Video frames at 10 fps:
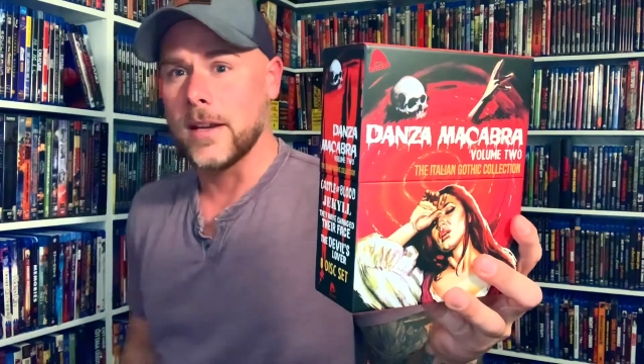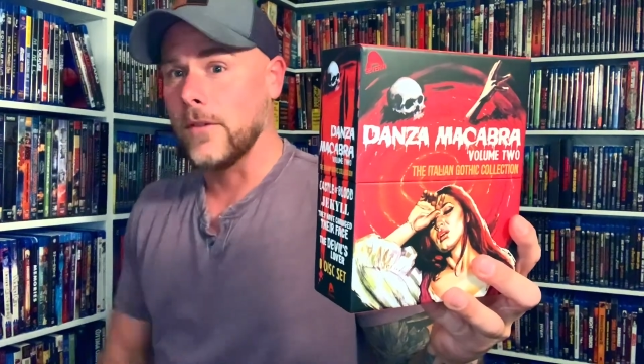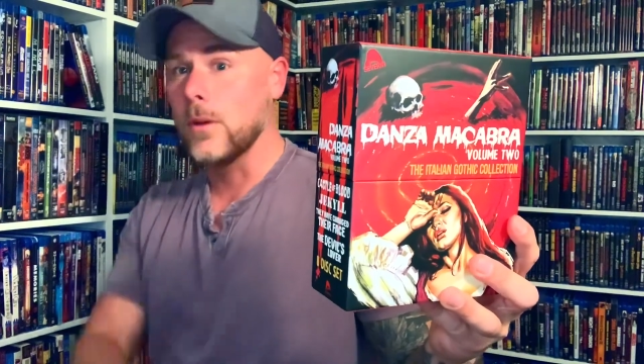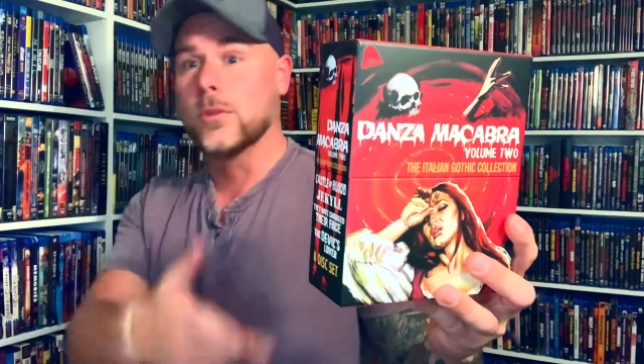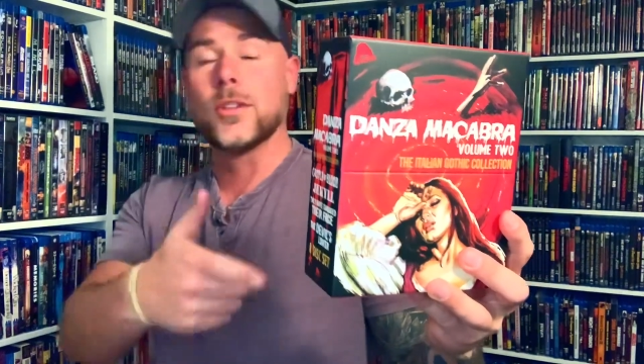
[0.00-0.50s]
And if
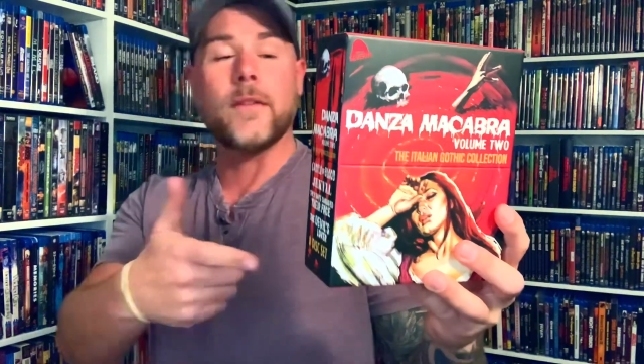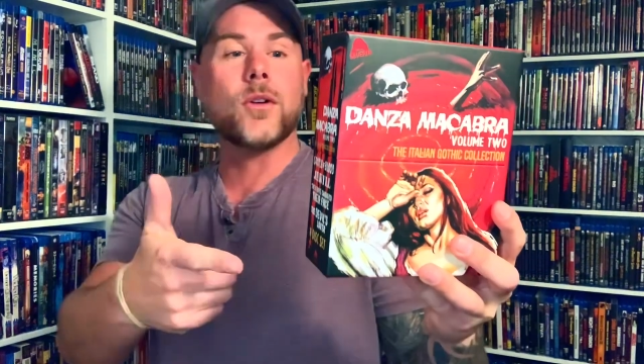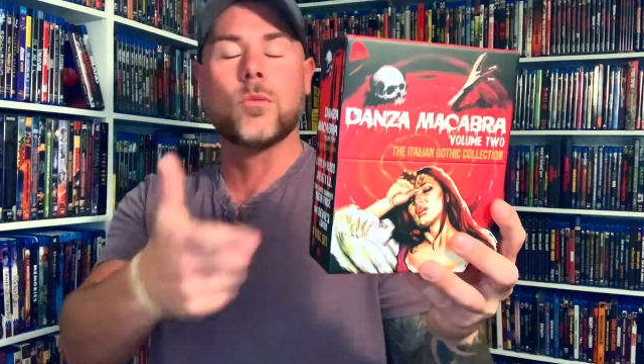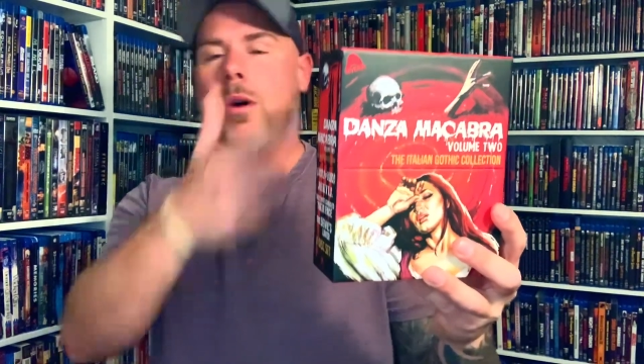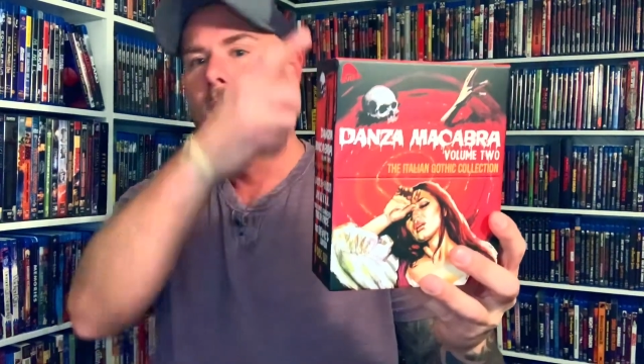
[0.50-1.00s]
anyone's
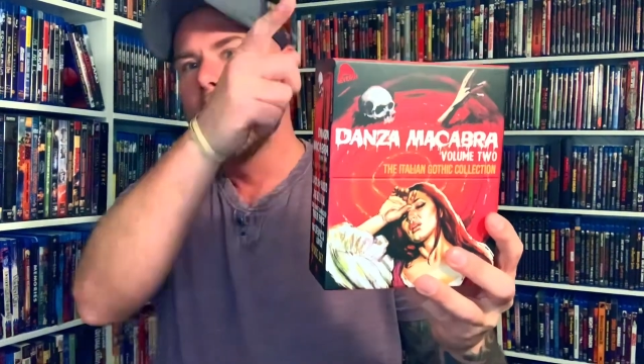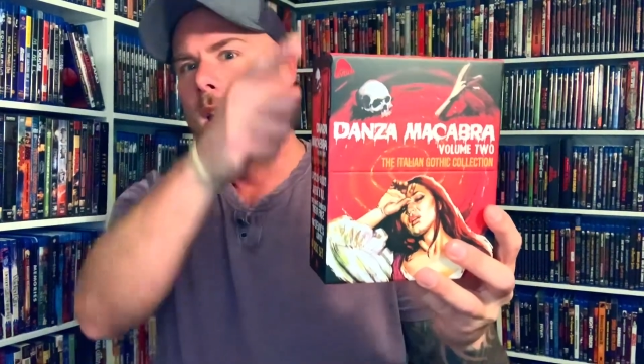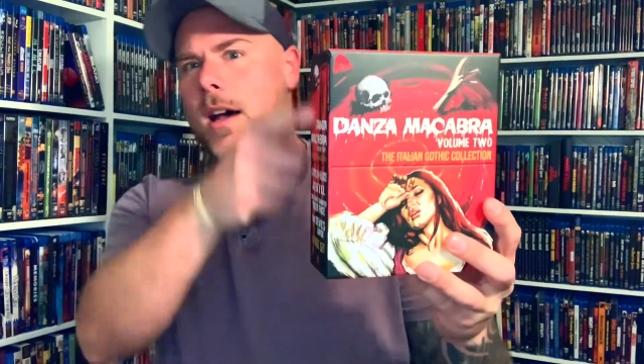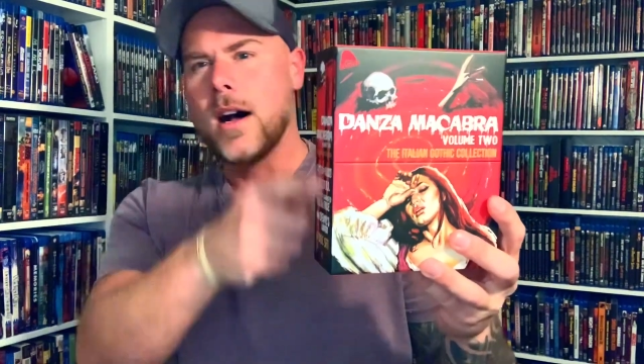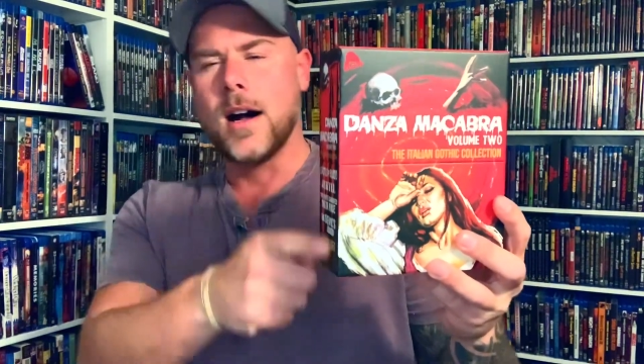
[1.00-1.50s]
ever,
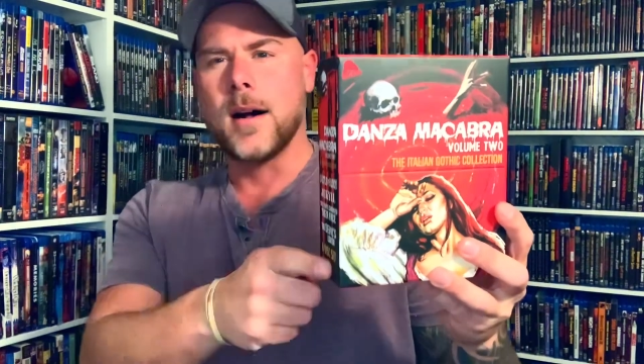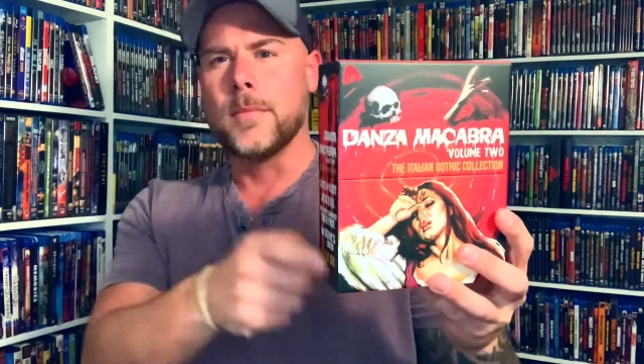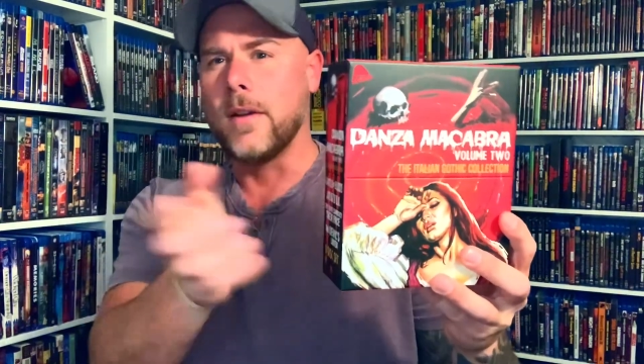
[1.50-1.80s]
um,